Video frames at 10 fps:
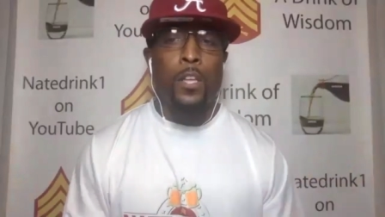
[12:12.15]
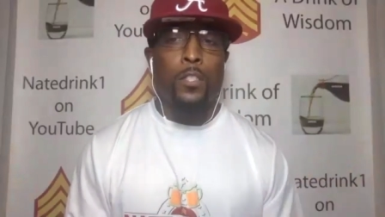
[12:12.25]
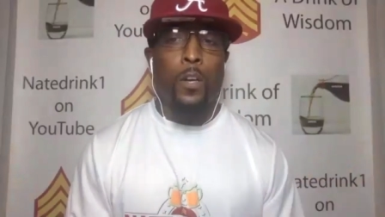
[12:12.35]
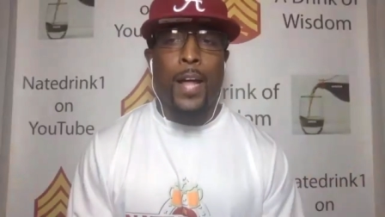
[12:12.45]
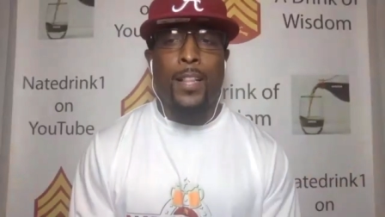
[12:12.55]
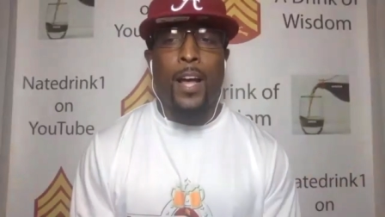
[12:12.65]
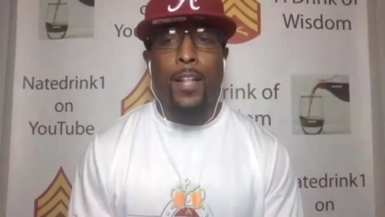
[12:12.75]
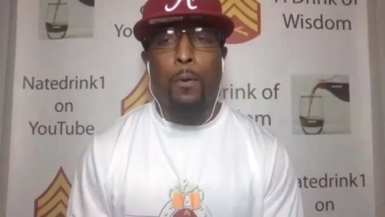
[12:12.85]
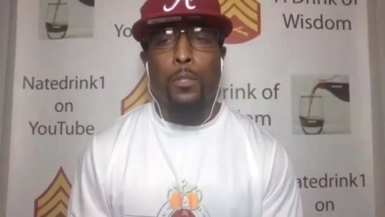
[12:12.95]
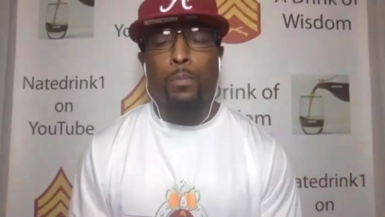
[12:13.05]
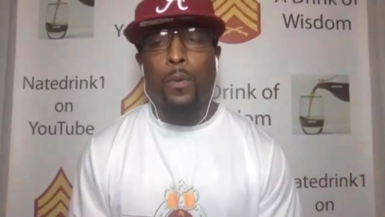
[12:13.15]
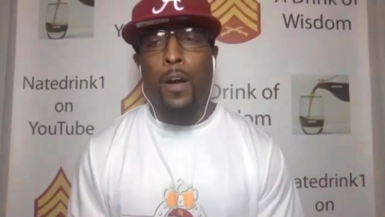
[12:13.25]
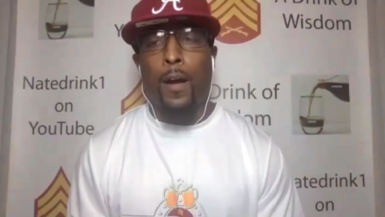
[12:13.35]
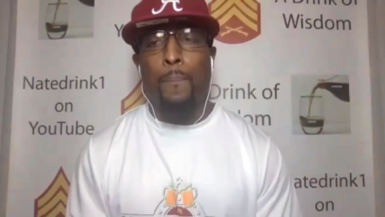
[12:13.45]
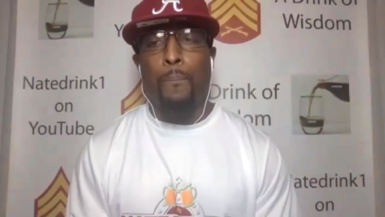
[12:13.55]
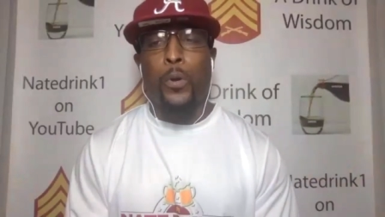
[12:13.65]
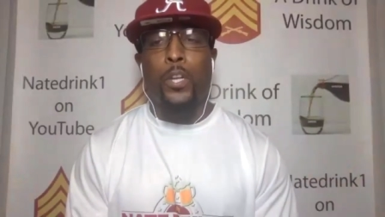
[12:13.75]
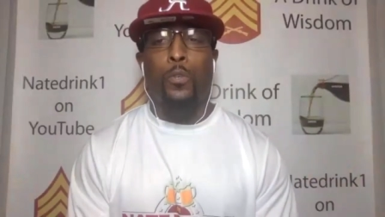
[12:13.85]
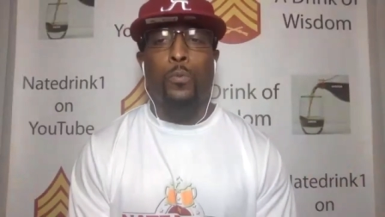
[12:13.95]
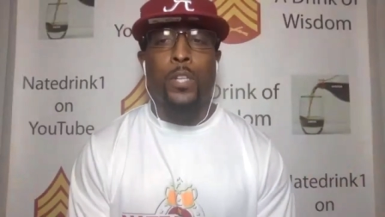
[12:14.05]
So I thought that was uh,
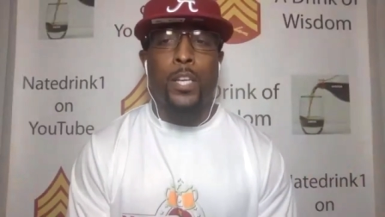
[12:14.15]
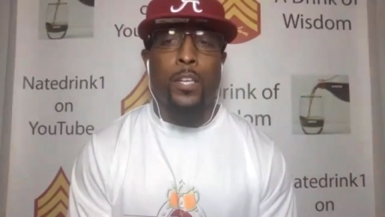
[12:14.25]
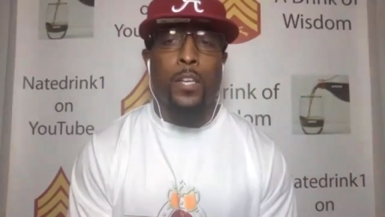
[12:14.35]
pretty unique.